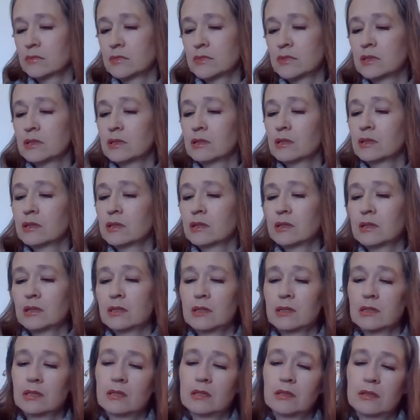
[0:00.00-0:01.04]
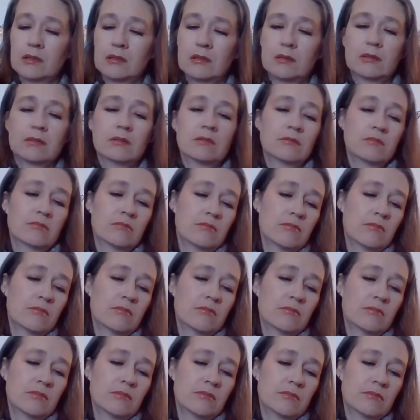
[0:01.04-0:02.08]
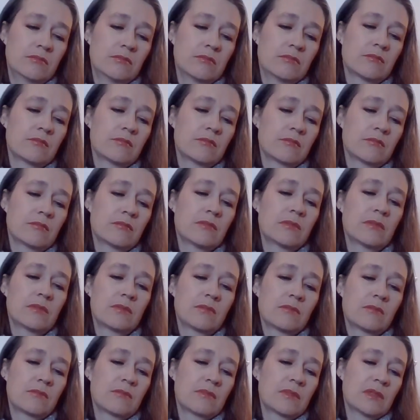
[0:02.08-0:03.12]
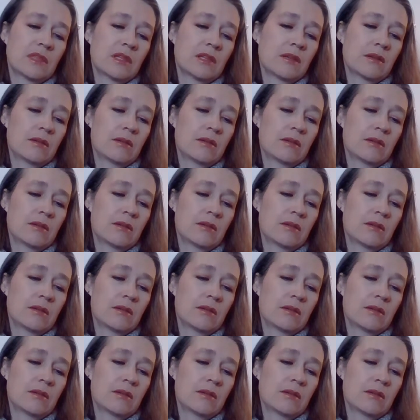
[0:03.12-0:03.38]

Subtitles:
No one is speaking in this clip.